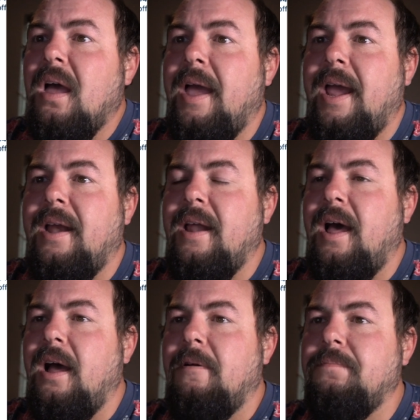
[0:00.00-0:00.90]
And
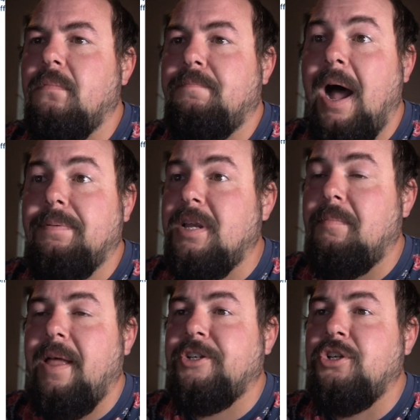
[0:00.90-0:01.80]
uh, popped
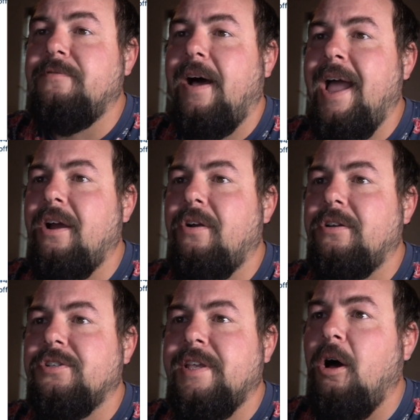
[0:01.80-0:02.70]
up like two Viagra,
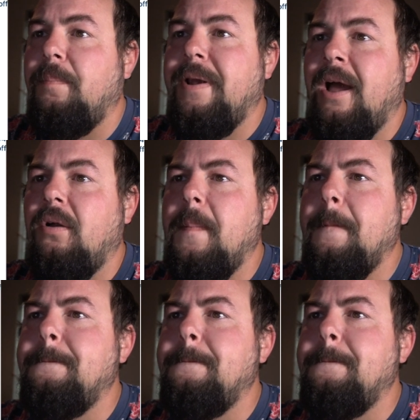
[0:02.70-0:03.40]
just helping out.